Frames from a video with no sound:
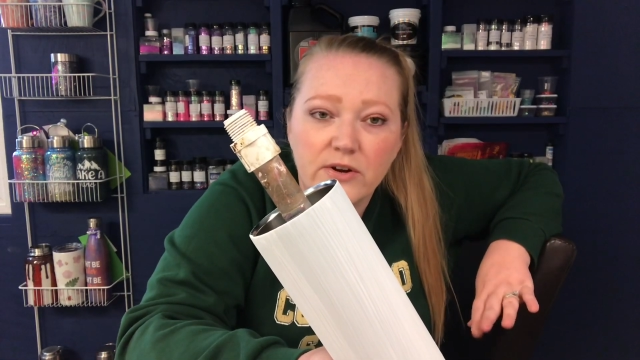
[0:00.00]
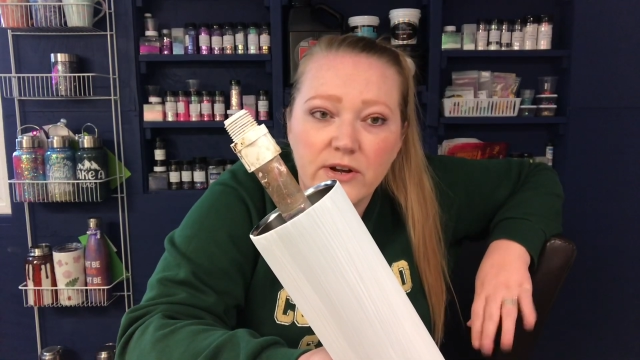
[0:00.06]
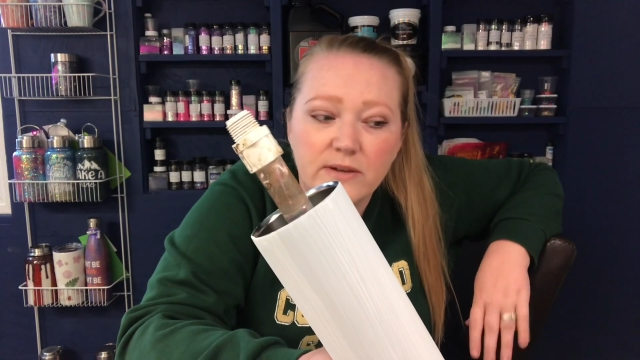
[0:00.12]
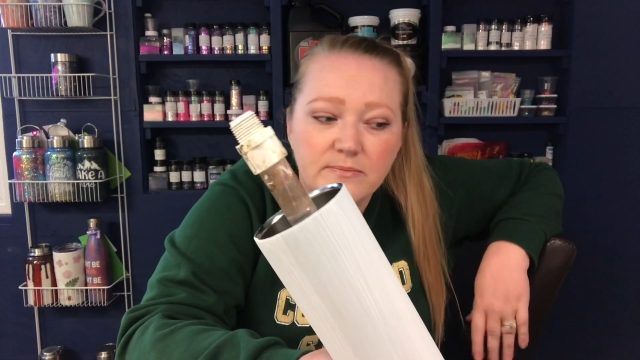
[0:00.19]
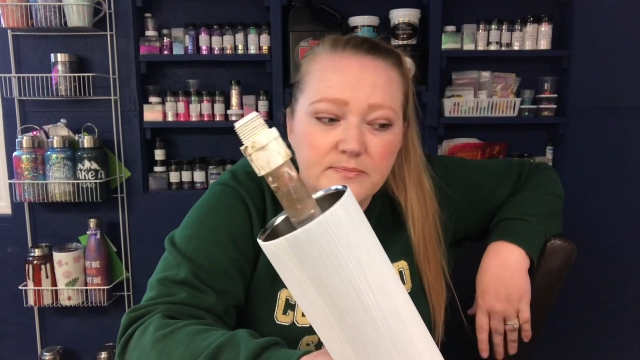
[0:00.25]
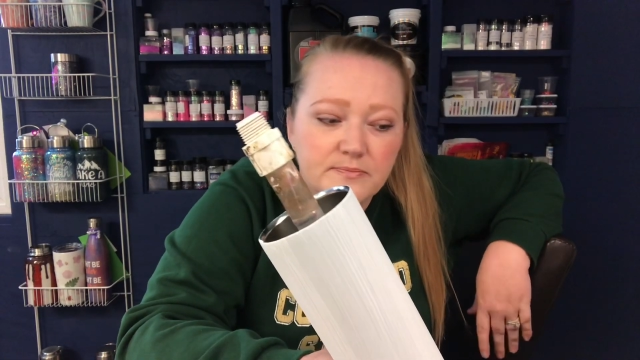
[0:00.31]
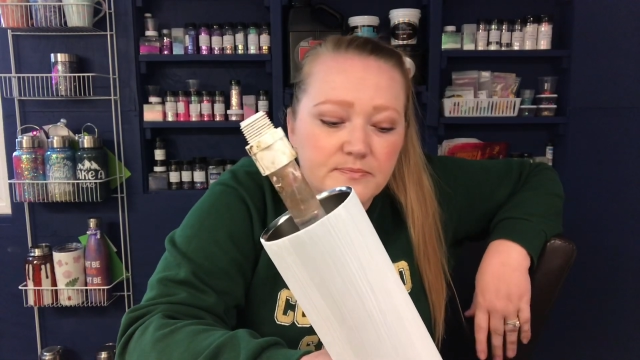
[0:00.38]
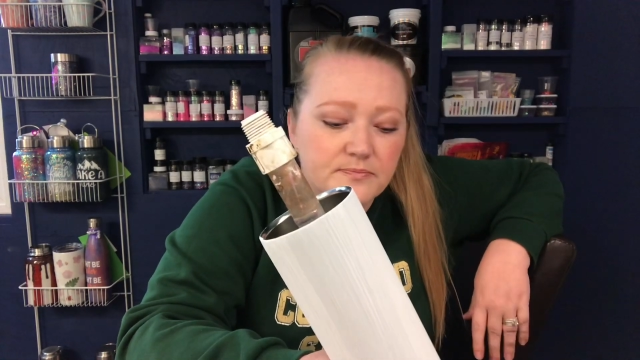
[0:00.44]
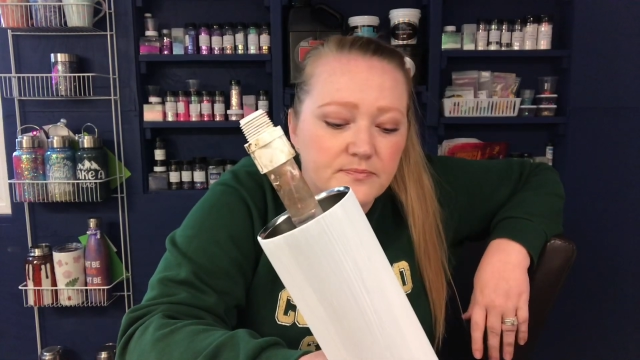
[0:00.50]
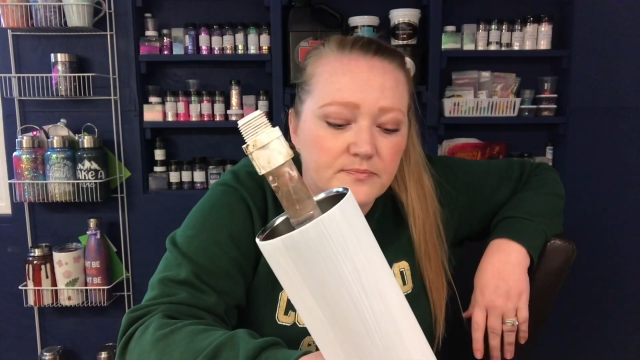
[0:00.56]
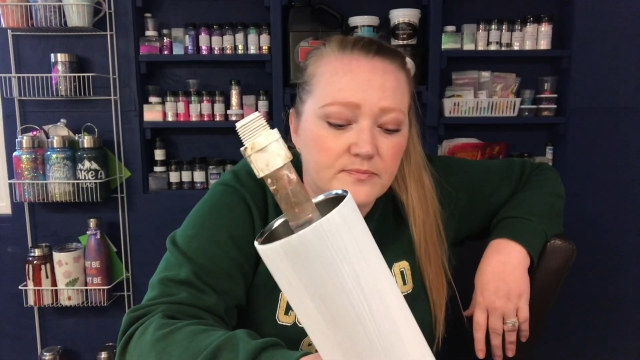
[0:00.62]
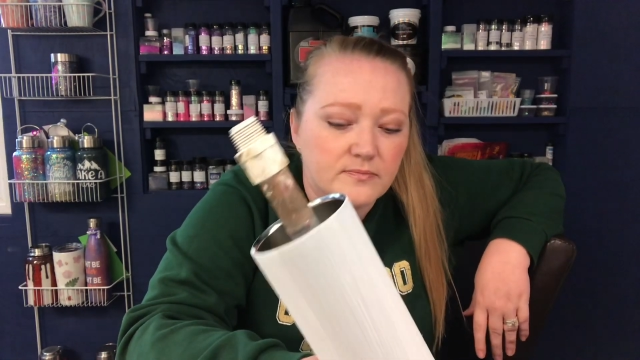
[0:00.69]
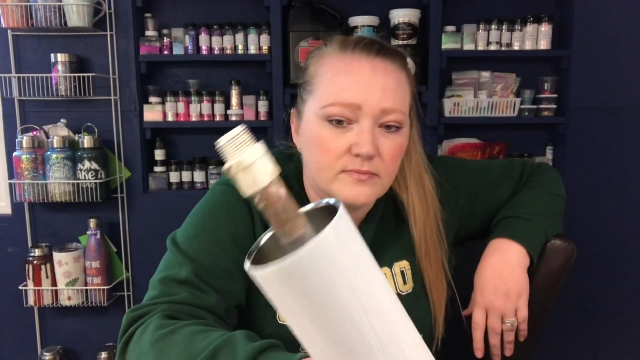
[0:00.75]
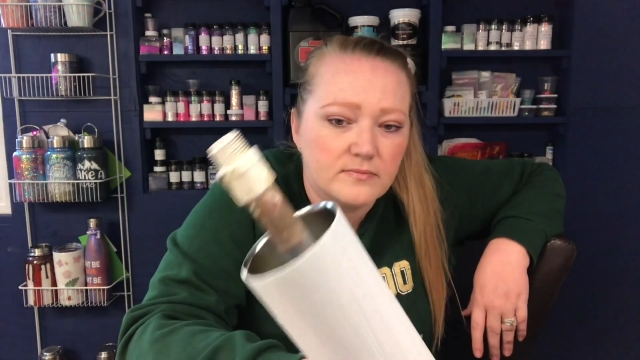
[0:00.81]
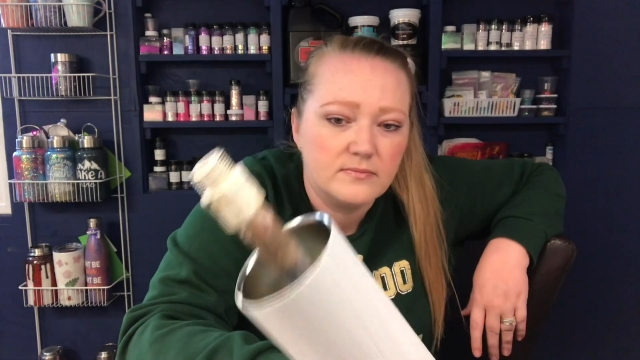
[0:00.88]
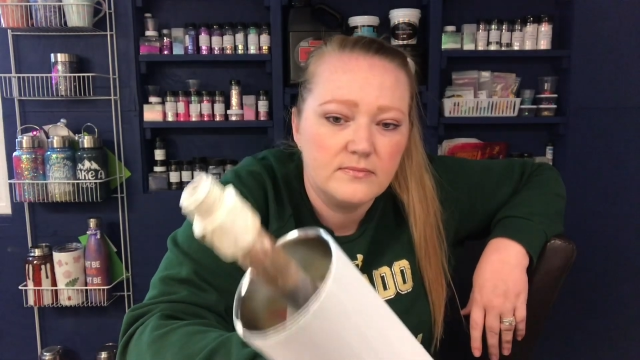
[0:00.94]
it.
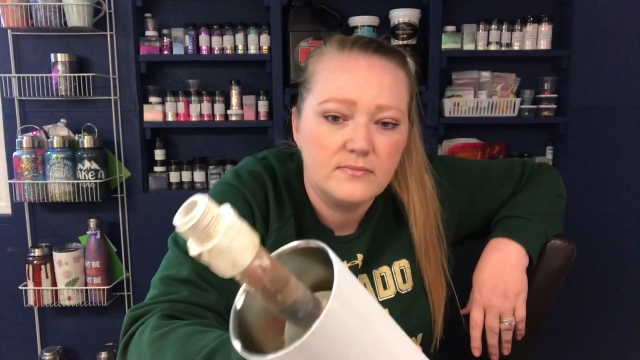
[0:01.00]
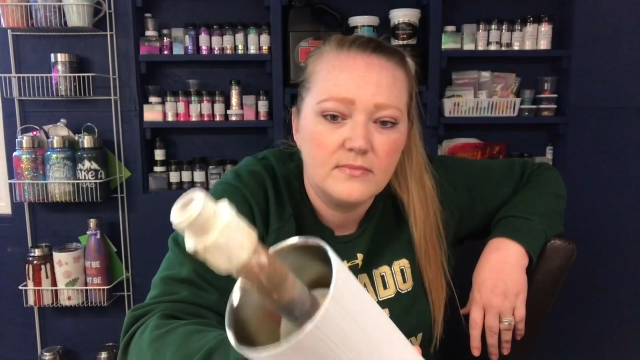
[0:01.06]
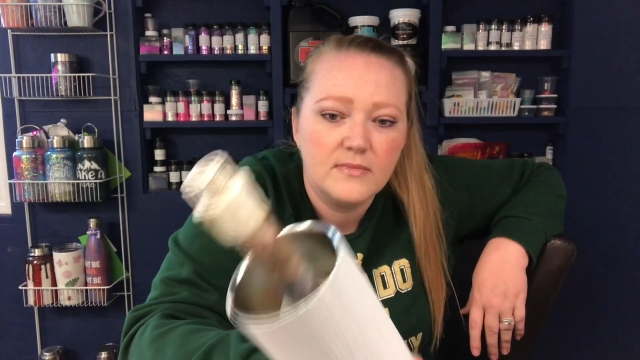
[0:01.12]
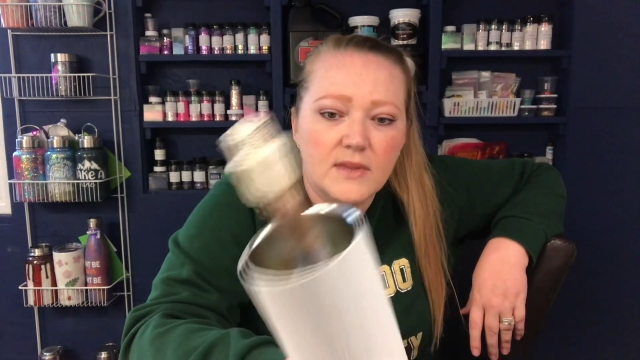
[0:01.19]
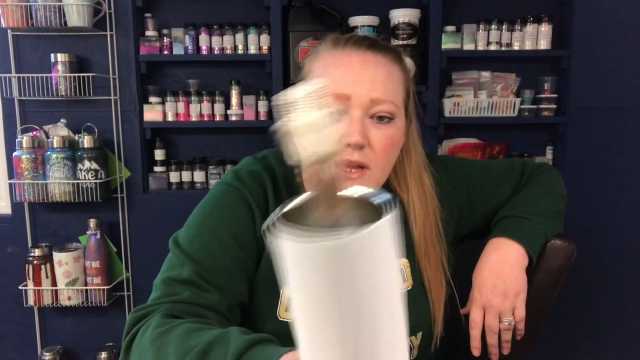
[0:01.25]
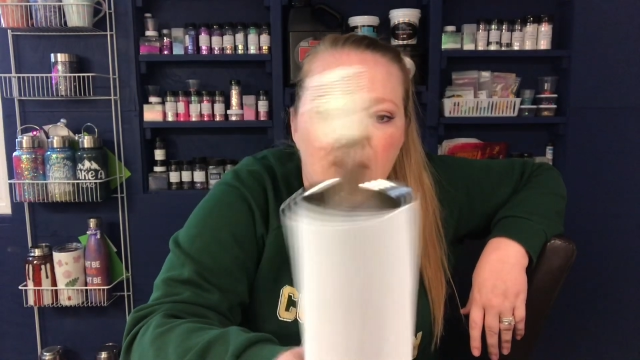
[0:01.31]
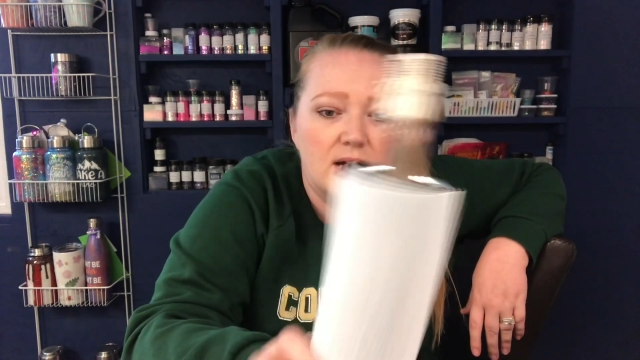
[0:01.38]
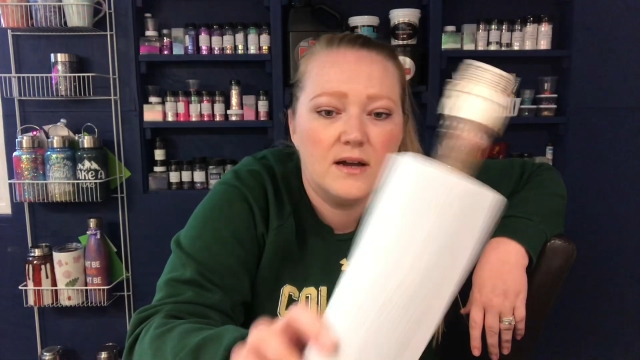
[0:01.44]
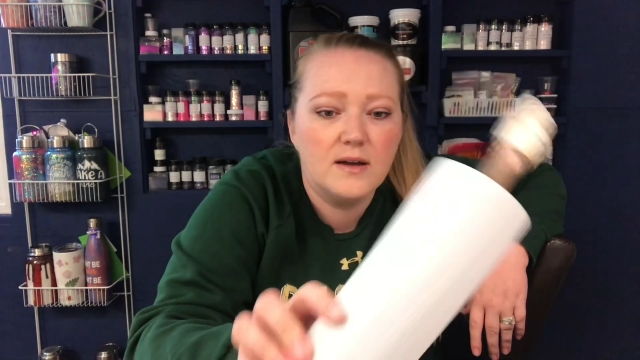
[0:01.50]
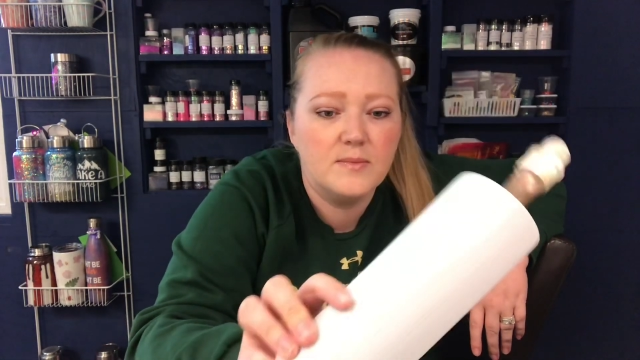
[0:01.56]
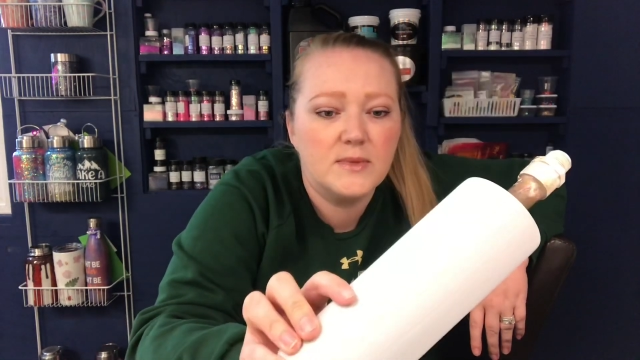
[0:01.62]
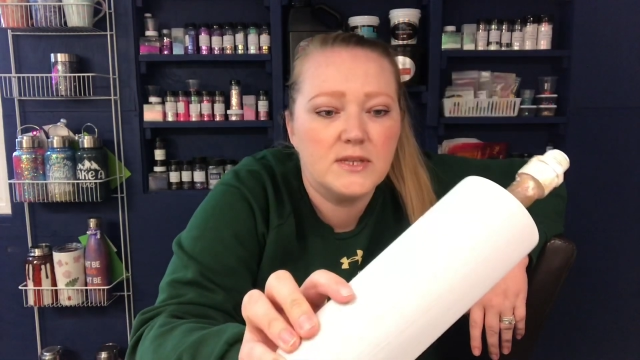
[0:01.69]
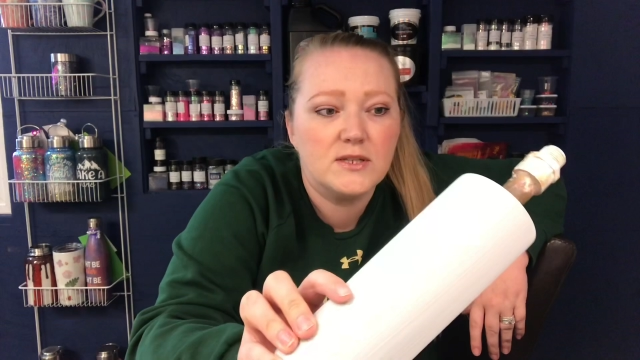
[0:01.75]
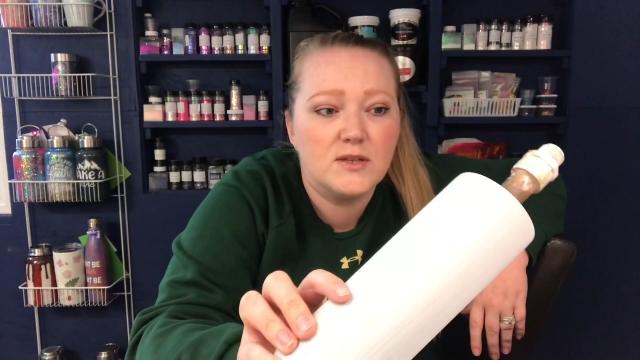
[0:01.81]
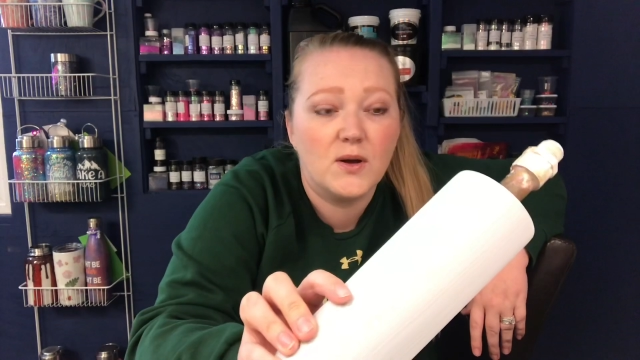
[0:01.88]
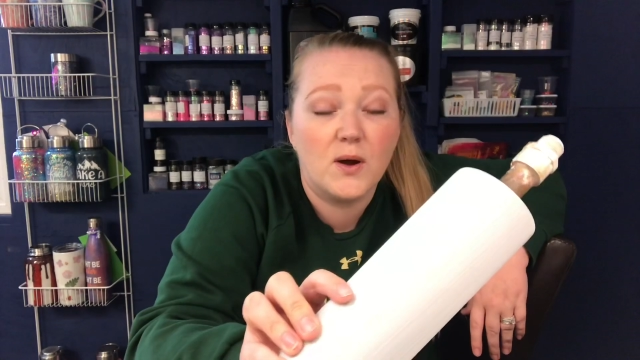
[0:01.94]
So